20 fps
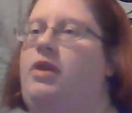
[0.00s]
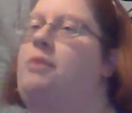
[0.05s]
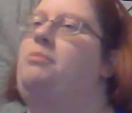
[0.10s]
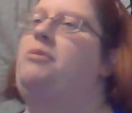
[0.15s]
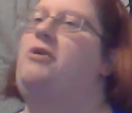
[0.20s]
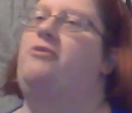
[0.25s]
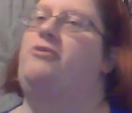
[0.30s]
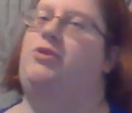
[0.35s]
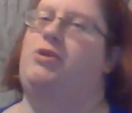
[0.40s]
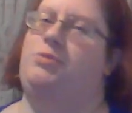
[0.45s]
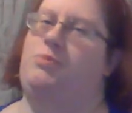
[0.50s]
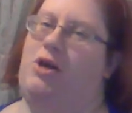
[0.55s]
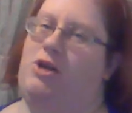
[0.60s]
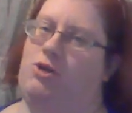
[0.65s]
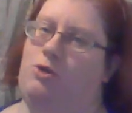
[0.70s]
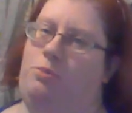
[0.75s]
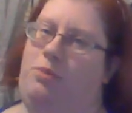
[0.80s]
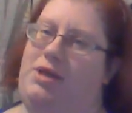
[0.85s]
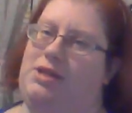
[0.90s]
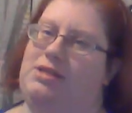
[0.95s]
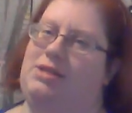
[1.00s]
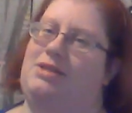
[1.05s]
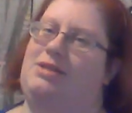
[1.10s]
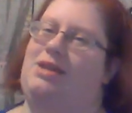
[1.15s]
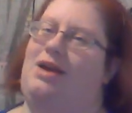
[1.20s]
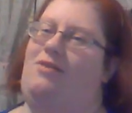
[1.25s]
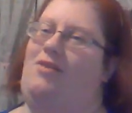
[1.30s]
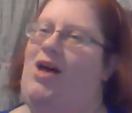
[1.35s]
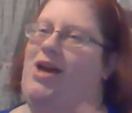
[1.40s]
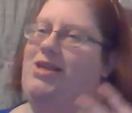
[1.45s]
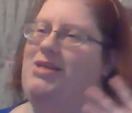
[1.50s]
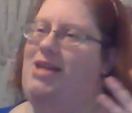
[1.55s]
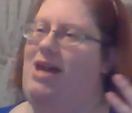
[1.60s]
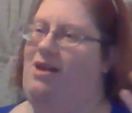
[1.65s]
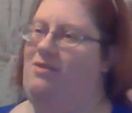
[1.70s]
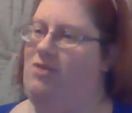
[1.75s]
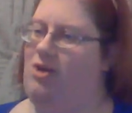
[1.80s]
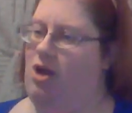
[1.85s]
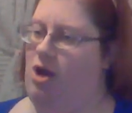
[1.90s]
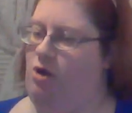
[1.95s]
But for special pieces, I like to
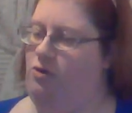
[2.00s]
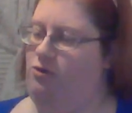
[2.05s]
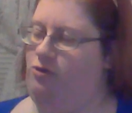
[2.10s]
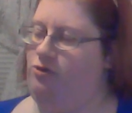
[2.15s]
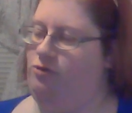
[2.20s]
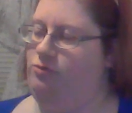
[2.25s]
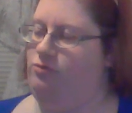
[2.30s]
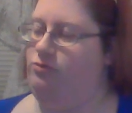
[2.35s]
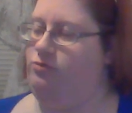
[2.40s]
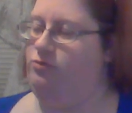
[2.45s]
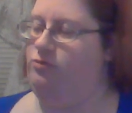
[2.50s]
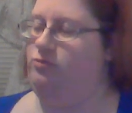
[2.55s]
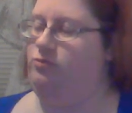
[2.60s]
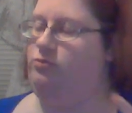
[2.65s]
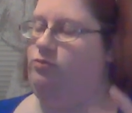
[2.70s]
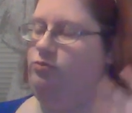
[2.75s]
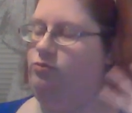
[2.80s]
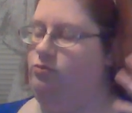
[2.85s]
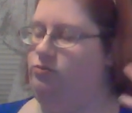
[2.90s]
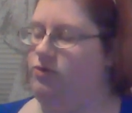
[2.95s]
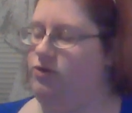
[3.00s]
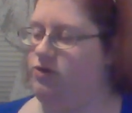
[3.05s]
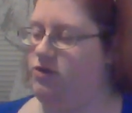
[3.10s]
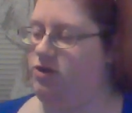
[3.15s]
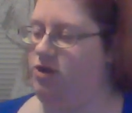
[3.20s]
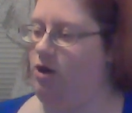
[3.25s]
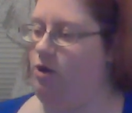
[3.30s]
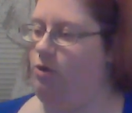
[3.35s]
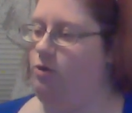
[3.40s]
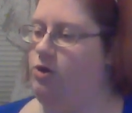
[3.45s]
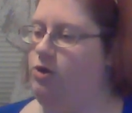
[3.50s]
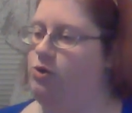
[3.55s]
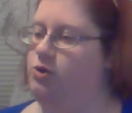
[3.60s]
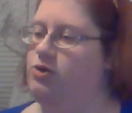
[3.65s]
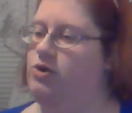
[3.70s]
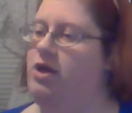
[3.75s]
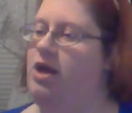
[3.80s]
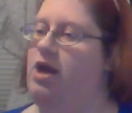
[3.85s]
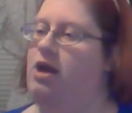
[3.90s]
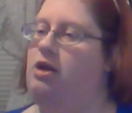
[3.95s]
have enough. So
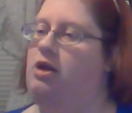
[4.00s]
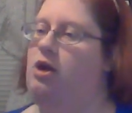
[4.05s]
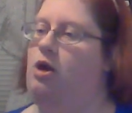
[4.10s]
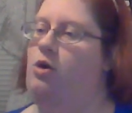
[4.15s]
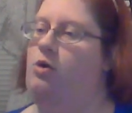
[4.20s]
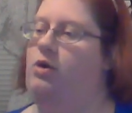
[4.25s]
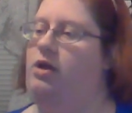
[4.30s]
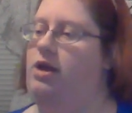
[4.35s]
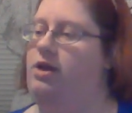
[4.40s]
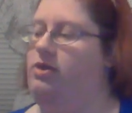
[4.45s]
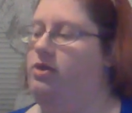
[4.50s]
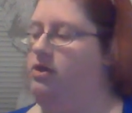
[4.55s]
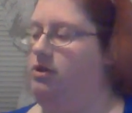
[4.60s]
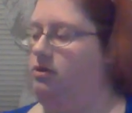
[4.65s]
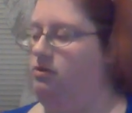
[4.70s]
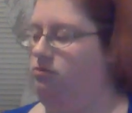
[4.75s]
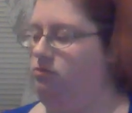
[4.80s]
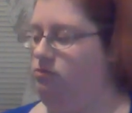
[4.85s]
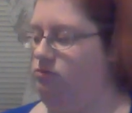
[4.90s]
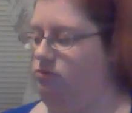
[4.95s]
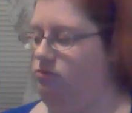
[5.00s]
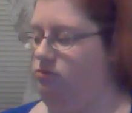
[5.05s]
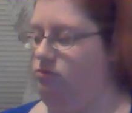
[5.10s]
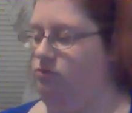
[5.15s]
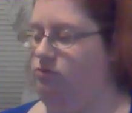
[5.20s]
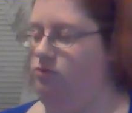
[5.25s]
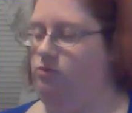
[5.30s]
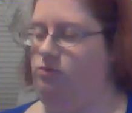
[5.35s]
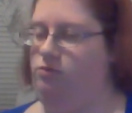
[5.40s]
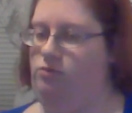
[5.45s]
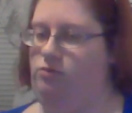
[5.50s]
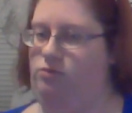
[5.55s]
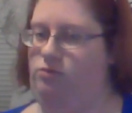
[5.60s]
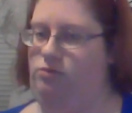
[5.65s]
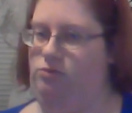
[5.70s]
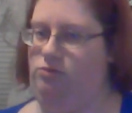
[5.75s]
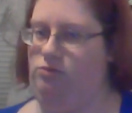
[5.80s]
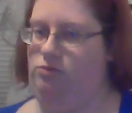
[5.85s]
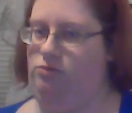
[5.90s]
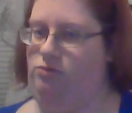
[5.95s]
usually I go and get the
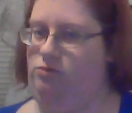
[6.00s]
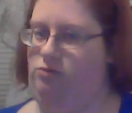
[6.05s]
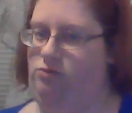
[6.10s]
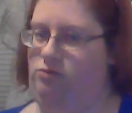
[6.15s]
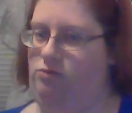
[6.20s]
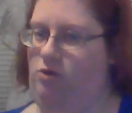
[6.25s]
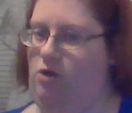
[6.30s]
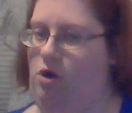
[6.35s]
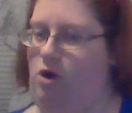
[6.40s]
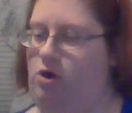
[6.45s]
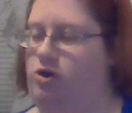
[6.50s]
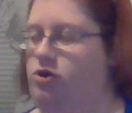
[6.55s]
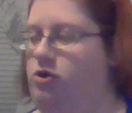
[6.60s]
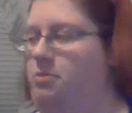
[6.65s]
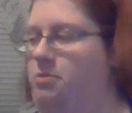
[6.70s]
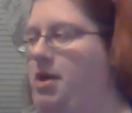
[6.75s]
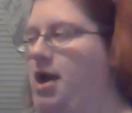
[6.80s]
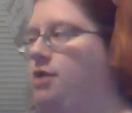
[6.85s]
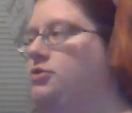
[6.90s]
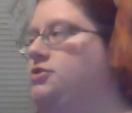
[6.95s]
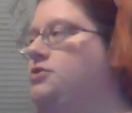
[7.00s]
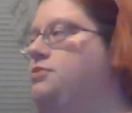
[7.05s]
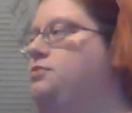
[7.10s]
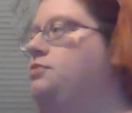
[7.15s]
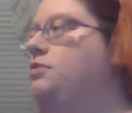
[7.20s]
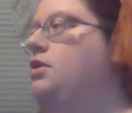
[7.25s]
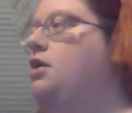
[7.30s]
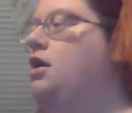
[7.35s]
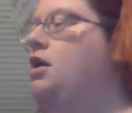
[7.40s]
larger amounts.